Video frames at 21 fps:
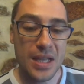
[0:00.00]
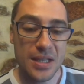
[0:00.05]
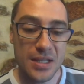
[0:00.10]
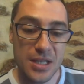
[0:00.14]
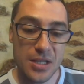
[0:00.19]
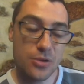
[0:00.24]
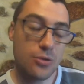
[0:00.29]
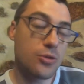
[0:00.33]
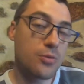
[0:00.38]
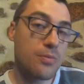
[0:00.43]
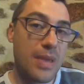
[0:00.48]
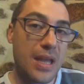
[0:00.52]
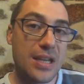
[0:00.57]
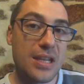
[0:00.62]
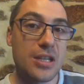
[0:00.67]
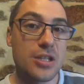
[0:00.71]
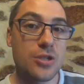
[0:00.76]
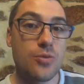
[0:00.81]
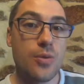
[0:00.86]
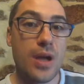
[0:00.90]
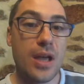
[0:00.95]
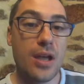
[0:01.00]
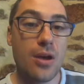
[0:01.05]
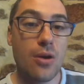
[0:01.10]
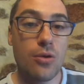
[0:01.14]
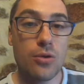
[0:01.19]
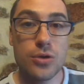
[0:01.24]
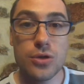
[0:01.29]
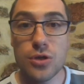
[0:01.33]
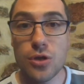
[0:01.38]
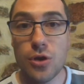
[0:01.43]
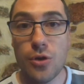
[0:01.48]
This could make its way
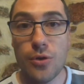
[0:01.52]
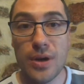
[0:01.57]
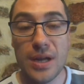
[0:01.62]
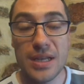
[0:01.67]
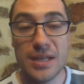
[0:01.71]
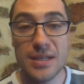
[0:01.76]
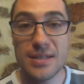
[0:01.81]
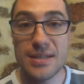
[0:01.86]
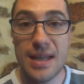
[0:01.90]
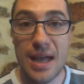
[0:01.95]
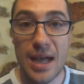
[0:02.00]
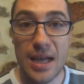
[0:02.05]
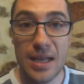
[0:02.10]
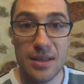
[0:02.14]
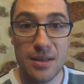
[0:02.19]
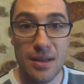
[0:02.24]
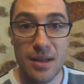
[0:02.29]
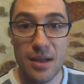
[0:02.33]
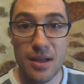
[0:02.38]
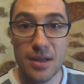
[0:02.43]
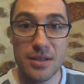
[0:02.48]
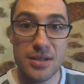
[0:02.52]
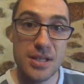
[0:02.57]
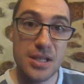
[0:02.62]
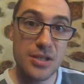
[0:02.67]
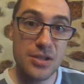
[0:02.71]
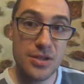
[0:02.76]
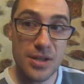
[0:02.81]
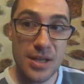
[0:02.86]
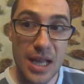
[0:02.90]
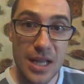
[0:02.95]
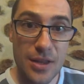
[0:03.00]
also inside uh, the
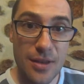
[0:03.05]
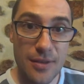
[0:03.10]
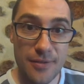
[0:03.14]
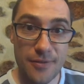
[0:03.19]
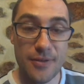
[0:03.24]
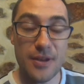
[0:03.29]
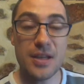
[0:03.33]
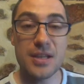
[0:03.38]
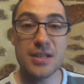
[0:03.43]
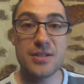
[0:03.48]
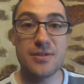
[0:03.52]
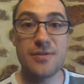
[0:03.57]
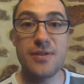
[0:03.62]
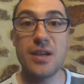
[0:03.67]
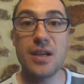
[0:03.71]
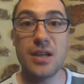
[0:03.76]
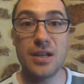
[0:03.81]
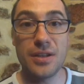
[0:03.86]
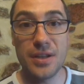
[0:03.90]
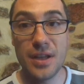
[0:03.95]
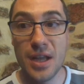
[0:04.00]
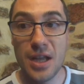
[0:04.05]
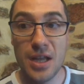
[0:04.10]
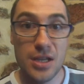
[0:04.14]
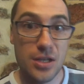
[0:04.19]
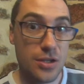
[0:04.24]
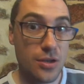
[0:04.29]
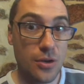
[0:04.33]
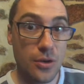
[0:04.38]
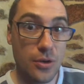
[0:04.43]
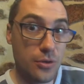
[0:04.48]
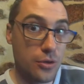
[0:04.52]
Internet of Things field.
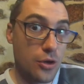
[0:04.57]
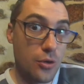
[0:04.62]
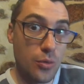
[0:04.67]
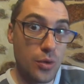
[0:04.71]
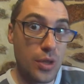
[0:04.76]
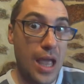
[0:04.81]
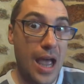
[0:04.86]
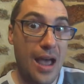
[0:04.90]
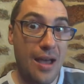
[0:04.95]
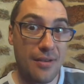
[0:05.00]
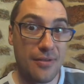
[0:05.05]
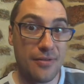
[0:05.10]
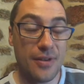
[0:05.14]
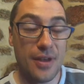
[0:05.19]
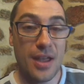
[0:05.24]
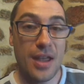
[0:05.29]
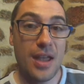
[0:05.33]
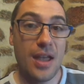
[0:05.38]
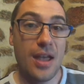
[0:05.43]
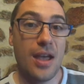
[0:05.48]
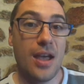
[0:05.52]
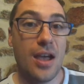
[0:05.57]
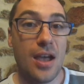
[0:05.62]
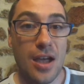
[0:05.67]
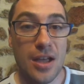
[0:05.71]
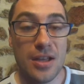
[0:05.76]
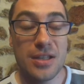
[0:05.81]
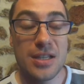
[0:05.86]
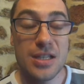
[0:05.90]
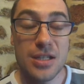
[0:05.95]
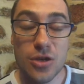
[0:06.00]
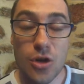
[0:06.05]
So you would have uh,
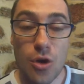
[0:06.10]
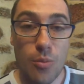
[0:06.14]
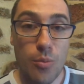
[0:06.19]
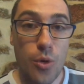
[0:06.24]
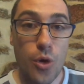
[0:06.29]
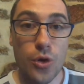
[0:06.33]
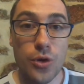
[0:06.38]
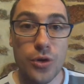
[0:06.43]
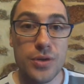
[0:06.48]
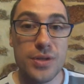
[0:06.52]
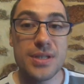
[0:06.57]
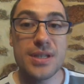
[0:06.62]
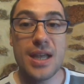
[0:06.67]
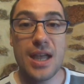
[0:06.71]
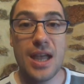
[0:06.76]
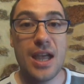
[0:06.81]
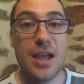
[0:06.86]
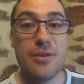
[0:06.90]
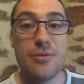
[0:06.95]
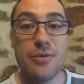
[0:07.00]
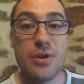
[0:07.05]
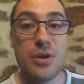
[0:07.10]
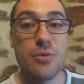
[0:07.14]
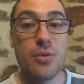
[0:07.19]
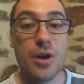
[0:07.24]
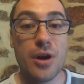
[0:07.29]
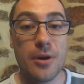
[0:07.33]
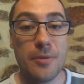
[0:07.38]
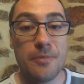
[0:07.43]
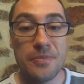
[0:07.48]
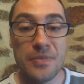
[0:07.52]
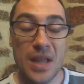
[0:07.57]
these components
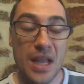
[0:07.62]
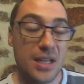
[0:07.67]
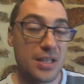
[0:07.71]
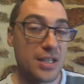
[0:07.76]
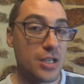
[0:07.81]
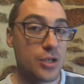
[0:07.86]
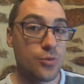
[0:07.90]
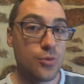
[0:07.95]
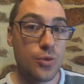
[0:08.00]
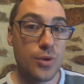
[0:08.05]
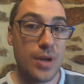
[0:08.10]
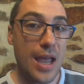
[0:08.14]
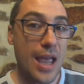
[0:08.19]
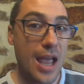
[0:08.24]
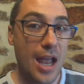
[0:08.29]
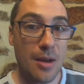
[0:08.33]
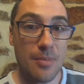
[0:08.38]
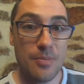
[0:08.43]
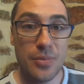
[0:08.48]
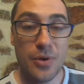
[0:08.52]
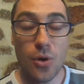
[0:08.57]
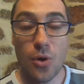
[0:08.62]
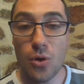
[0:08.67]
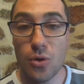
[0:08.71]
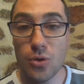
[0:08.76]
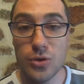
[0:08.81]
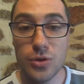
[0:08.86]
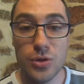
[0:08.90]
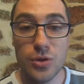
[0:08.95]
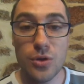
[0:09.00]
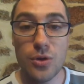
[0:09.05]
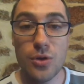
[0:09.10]
everywhere. This would help
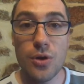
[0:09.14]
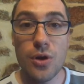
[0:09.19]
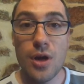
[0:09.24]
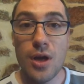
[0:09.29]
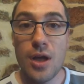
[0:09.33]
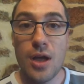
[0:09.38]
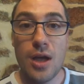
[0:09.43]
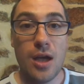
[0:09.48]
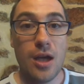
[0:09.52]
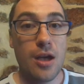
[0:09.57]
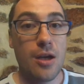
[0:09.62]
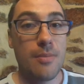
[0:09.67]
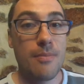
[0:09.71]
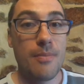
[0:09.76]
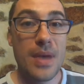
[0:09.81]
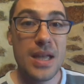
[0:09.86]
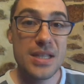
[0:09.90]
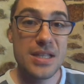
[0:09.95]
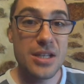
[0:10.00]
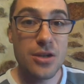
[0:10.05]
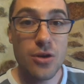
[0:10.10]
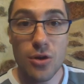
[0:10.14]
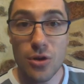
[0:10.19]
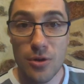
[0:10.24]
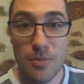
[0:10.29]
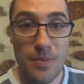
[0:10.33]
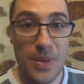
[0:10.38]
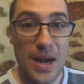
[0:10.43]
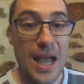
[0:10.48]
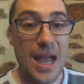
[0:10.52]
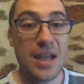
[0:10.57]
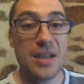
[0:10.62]
also uh, medical
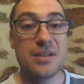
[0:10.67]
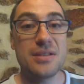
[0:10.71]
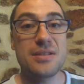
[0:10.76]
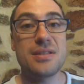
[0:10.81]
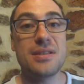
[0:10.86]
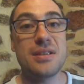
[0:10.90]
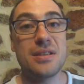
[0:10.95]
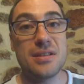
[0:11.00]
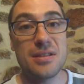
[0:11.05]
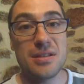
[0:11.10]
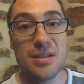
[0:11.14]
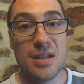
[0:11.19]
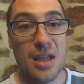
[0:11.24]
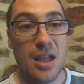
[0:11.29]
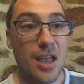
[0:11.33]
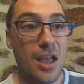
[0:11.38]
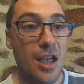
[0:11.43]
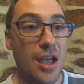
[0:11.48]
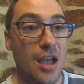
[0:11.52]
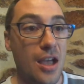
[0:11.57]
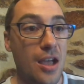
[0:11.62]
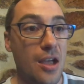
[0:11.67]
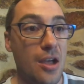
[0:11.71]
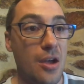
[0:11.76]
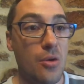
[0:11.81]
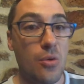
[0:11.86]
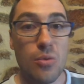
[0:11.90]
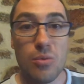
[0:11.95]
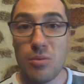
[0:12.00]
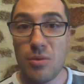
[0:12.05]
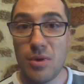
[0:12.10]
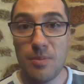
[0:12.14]
appliances, uh,
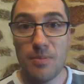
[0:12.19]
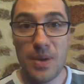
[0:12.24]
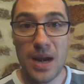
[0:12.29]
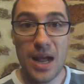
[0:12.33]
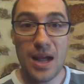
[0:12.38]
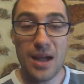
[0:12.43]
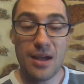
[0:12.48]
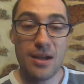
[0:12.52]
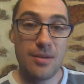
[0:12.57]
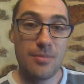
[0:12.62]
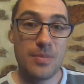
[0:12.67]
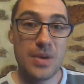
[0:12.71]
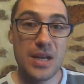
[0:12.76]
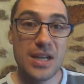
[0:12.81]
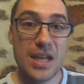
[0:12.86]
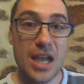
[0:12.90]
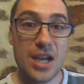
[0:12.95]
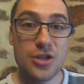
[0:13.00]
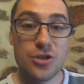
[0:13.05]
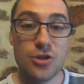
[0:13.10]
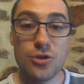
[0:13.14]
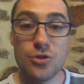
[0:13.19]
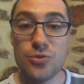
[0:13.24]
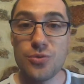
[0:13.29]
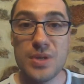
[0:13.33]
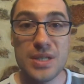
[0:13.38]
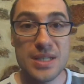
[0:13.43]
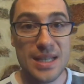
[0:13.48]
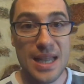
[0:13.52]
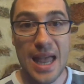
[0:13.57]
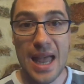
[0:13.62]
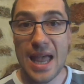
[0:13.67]
apply- applications
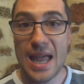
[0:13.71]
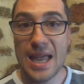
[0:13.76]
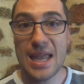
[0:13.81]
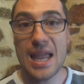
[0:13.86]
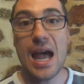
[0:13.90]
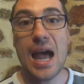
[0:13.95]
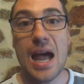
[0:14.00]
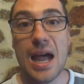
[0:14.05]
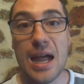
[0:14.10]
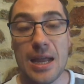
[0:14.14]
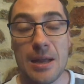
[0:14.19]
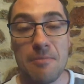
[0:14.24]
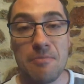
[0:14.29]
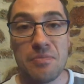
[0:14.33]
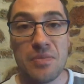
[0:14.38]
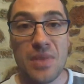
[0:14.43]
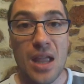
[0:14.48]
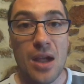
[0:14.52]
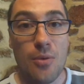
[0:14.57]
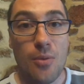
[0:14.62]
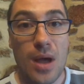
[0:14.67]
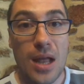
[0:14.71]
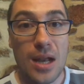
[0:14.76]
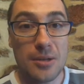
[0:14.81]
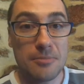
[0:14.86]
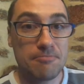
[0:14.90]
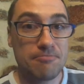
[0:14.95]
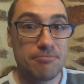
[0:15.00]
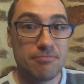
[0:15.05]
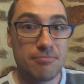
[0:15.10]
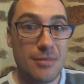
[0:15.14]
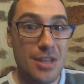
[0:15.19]
with AI. Well,
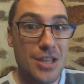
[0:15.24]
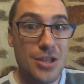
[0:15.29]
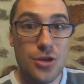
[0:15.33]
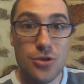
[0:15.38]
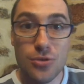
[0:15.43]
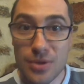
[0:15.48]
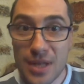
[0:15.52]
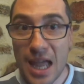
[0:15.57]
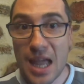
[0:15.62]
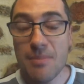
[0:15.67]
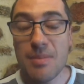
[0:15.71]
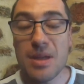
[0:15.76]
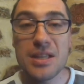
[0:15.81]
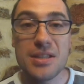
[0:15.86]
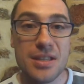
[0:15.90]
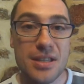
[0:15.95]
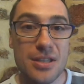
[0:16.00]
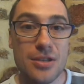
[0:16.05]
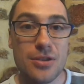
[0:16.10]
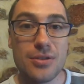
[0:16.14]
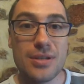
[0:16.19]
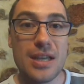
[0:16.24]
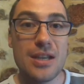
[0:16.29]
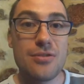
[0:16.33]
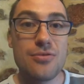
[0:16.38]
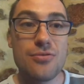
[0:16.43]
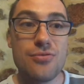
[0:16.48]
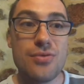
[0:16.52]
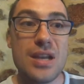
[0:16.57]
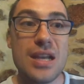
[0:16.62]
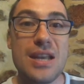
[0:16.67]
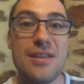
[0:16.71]
you name it. You can
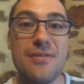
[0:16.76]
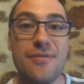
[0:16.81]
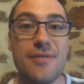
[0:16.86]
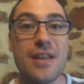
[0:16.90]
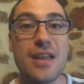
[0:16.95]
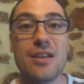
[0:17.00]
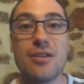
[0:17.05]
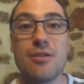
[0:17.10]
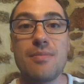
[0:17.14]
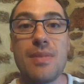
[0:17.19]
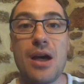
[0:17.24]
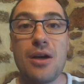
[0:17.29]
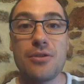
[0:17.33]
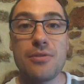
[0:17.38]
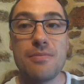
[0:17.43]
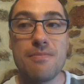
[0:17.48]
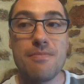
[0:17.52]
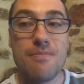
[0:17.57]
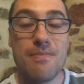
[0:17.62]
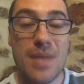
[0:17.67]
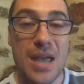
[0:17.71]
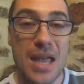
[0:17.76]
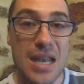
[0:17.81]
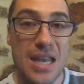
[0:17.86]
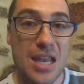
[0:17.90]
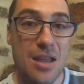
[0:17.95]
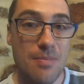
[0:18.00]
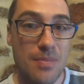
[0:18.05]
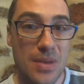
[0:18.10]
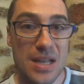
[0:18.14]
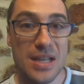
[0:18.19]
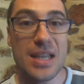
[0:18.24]
really think about many
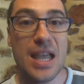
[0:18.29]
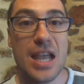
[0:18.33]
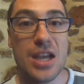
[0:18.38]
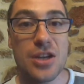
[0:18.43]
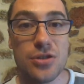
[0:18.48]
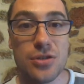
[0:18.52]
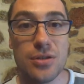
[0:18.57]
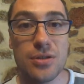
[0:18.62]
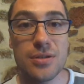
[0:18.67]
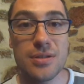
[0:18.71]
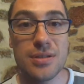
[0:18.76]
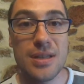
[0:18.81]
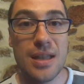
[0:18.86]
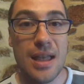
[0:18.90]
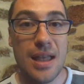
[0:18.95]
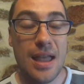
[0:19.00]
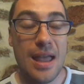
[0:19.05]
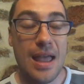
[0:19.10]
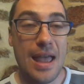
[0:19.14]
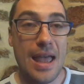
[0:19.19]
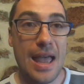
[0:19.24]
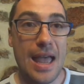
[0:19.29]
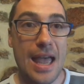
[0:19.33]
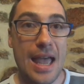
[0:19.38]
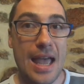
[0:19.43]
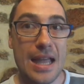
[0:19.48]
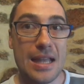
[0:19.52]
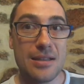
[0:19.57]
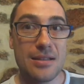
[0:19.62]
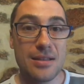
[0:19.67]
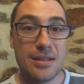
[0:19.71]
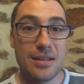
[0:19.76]
applications,
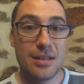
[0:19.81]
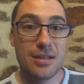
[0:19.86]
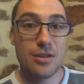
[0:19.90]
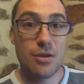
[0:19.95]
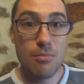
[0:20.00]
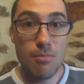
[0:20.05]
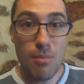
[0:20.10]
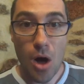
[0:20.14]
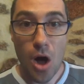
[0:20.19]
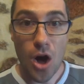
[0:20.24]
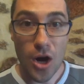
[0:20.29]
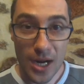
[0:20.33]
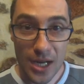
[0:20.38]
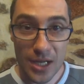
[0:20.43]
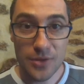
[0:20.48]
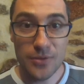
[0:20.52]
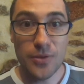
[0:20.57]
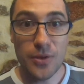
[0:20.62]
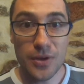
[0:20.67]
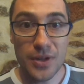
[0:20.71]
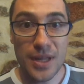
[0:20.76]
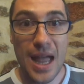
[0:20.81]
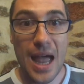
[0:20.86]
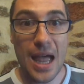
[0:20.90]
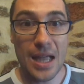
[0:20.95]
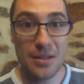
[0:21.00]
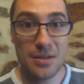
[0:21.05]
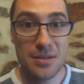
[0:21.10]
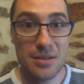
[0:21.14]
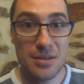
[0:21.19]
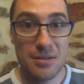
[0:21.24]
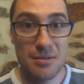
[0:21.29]
and the market for
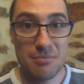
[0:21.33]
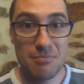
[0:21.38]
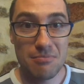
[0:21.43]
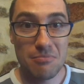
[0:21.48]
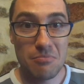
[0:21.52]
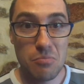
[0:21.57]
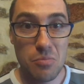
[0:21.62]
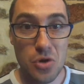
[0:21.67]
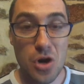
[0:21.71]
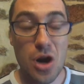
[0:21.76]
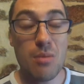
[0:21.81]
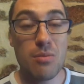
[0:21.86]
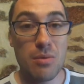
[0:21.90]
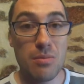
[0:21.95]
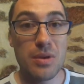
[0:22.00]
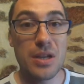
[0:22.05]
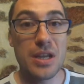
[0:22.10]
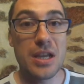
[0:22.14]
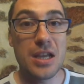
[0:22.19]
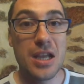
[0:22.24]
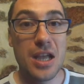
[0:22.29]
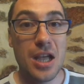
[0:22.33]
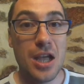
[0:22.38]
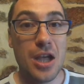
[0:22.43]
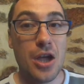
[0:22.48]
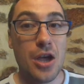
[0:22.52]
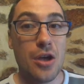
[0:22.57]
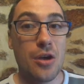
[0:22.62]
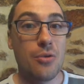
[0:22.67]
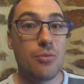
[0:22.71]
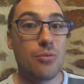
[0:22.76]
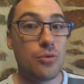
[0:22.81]
that probably
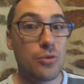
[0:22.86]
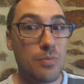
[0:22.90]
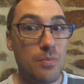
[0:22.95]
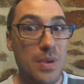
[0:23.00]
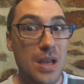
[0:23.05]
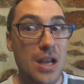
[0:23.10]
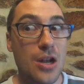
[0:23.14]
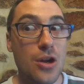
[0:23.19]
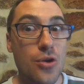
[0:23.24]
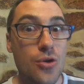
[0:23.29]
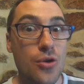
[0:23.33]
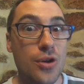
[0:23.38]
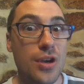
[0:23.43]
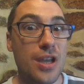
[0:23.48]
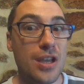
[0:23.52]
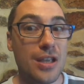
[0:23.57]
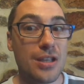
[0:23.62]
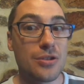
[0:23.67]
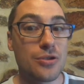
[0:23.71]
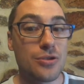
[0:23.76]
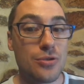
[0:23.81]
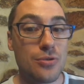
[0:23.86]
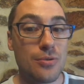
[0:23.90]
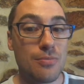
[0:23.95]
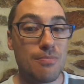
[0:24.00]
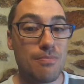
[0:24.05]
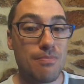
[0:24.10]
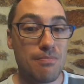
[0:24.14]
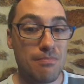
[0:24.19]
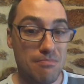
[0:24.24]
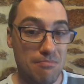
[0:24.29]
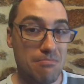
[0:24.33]
would be looking into
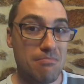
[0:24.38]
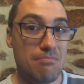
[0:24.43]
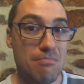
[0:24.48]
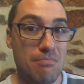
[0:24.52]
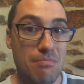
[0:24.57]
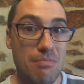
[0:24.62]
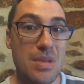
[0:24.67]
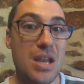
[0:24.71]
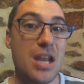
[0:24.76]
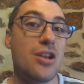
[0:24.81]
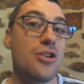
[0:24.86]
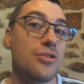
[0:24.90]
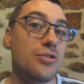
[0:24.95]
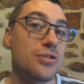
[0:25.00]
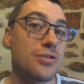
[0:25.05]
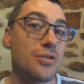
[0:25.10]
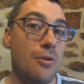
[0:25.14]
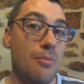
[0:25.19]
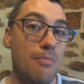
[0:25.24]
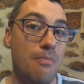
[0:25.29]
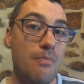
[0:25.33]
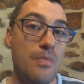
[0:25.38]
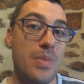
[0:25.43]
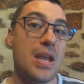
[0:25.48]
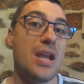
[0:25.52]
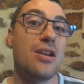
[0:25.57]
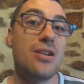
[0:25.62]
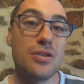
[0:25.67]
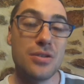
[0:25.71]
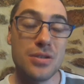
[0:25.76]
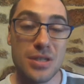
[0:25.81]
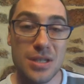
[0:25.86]
millions or
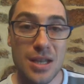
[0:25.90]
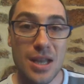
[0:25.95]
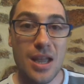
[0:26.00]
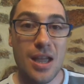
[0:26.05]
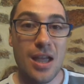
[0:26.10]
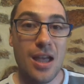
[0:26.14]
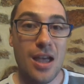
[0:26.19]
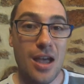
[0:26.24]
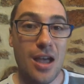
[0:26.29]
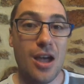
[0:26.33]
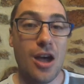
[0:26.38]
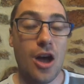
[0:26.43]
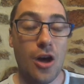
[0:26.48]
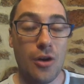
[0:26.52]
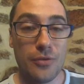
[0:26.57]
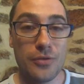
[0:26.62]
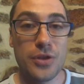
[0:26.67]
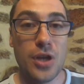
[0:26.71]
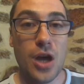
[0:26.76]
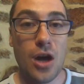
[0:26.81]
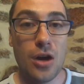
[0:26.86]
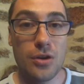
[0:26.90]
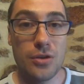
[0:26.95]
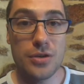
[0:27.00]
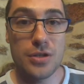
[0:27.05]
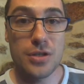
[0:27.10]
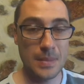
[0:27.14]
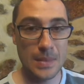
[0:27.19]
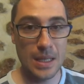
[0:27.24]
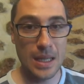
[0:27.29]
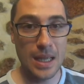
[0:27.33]
billions uh, of dollars.